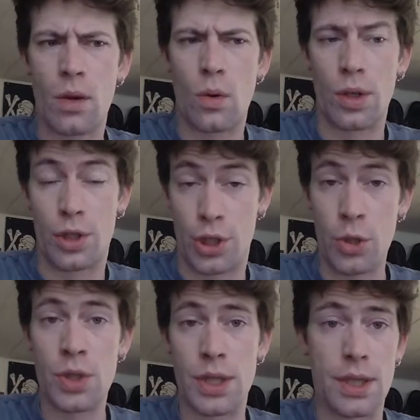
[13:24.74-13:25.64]
or
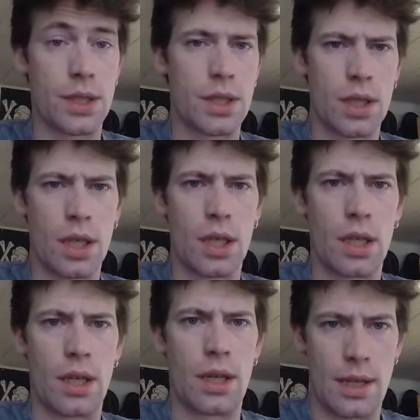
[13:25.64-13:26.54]
chooses
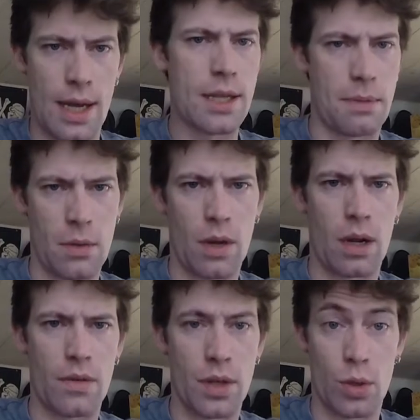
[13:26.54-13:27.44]
not to be aware
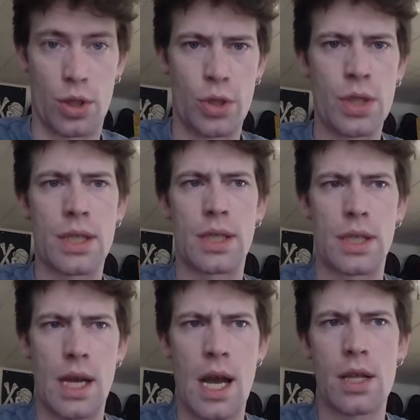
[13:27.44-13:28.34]
of it, or chooses
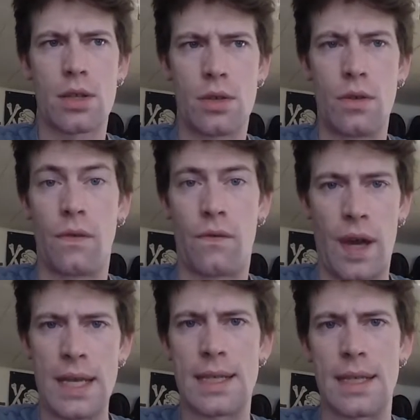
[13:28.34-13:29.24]
not to
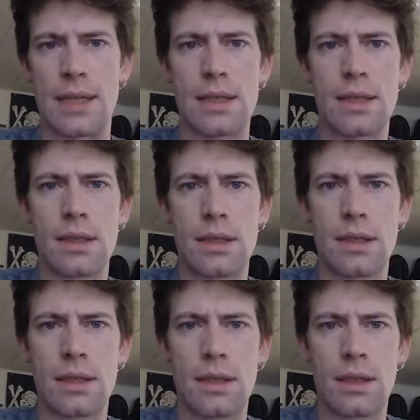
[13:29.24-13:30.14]
face it,
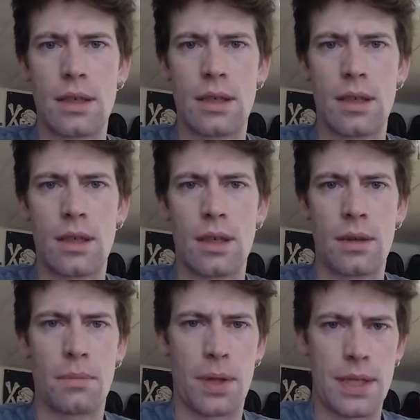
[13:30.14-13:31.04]

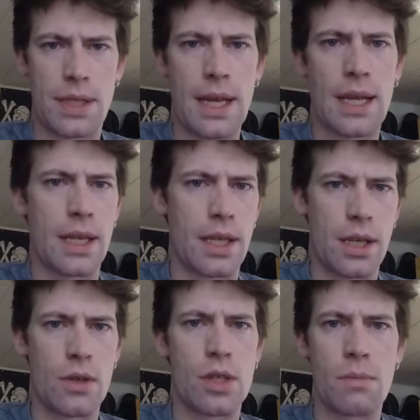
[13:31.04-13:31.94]
but instead
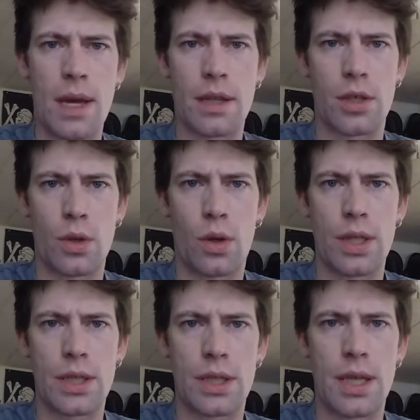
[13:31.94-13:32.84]
continues to make the
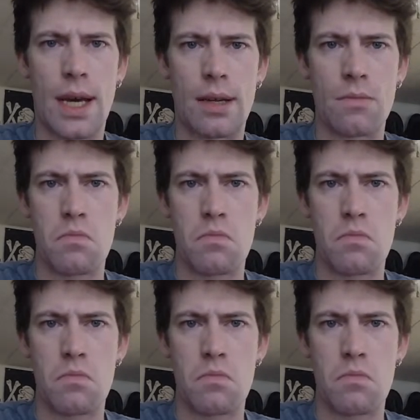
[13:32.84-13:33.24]
choice that,